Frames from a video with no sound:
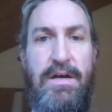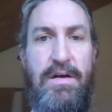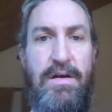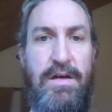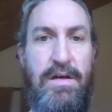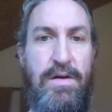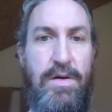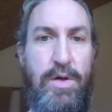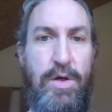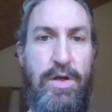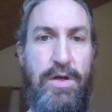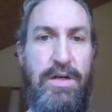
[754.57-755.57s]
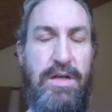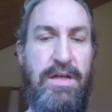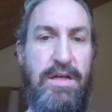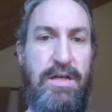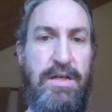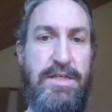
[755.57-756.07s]
on
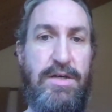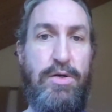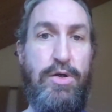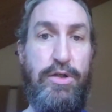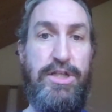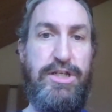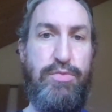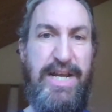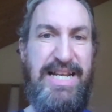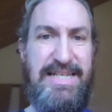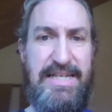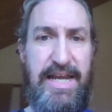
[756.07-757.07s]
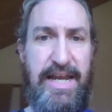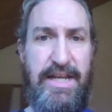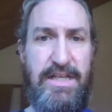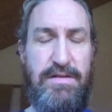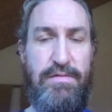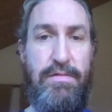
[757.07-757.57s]
so-called swing
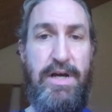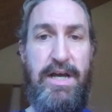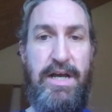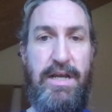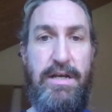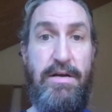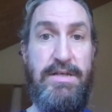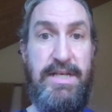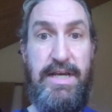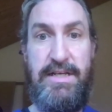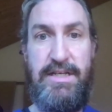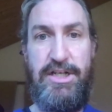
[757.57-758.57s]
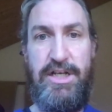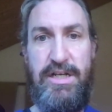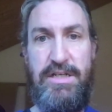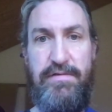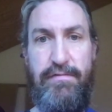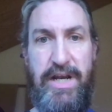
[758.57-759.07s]
states where he knows he has a
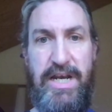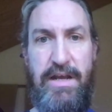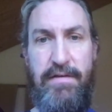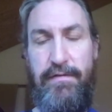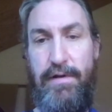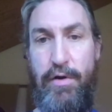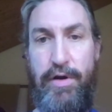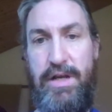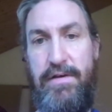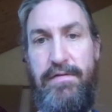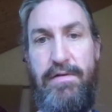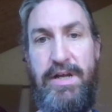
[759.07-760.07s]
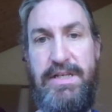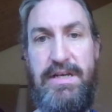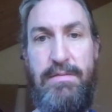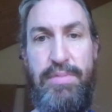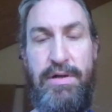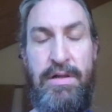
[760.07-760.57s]
chance of winning, Florida, for
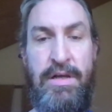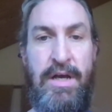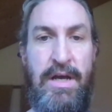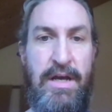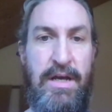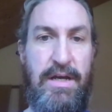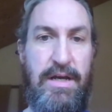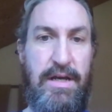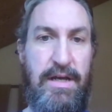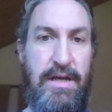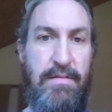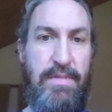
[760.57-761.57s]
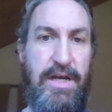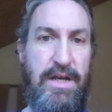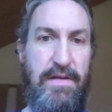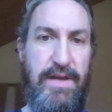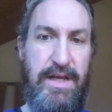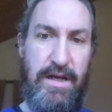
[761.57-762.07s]
example. And
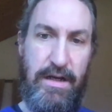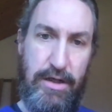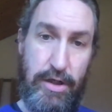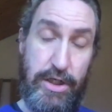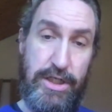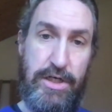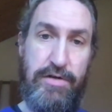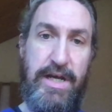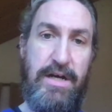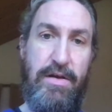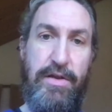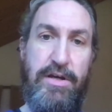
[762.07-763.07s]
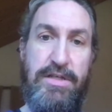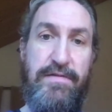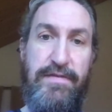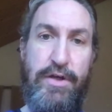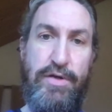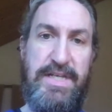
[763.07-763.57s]
if he can concentrate on those
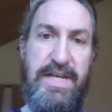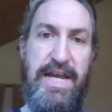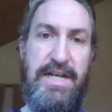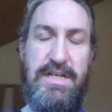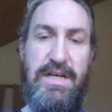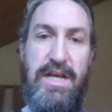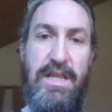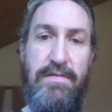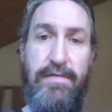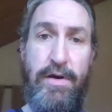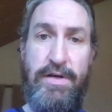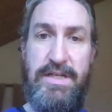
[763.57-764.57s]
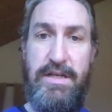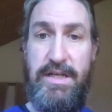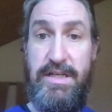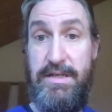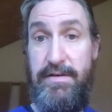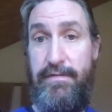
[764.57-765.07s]
few states and get the votes in
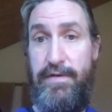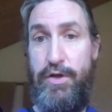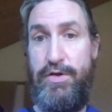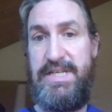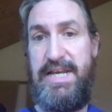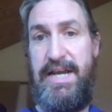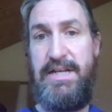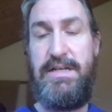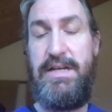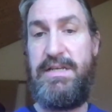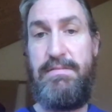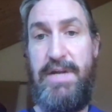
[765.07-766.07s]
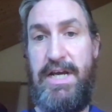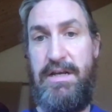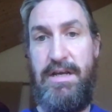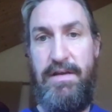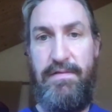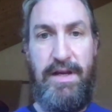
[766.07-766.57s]
these few states, it doesn't
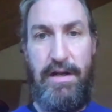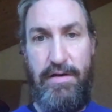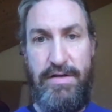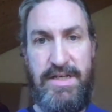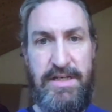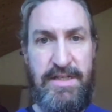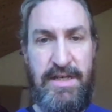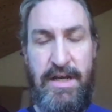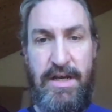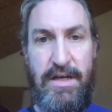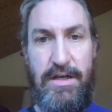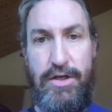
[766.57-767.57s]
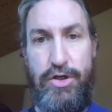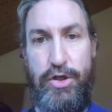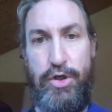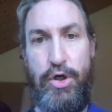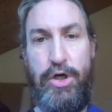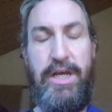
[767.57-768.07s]
matter if he loses New
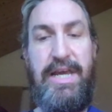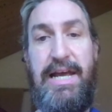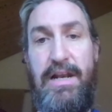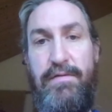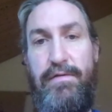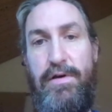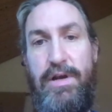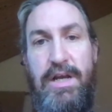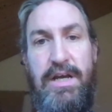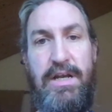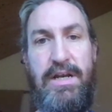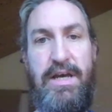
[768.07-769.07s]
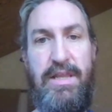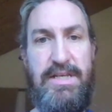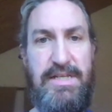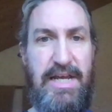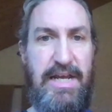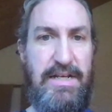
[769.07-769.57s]
York, California, and other
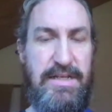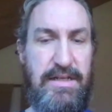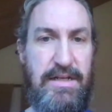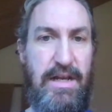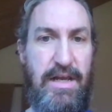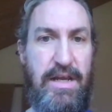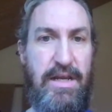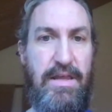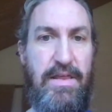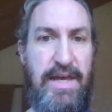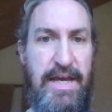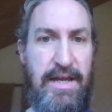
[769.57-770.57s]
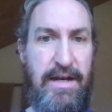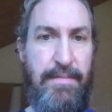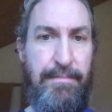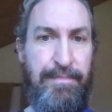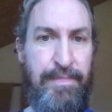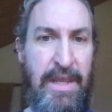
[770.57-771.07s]
states like that.
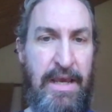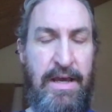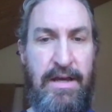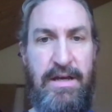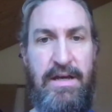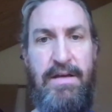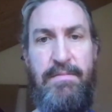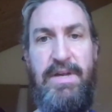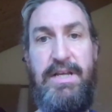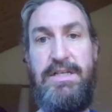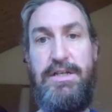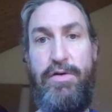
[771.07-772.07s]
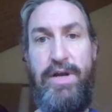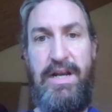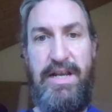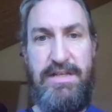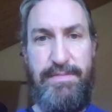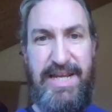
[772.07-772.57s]

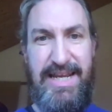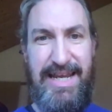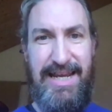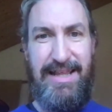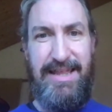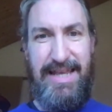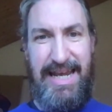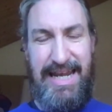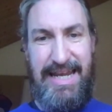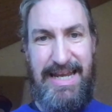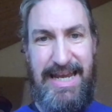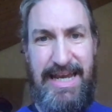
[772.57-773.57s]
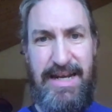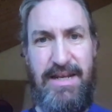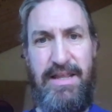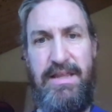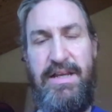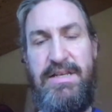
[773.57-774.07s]
Historically speaking, they
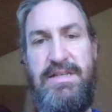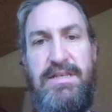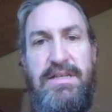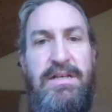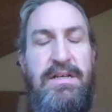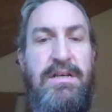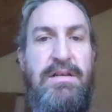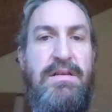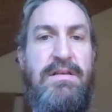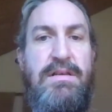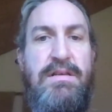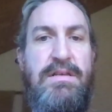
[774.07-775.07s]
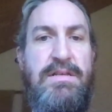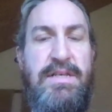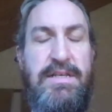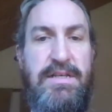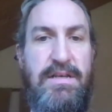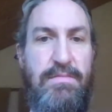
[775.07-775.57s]
had this
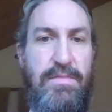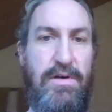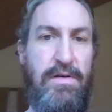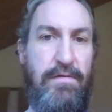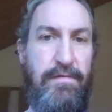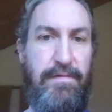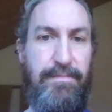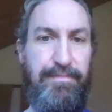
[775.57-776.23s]
system of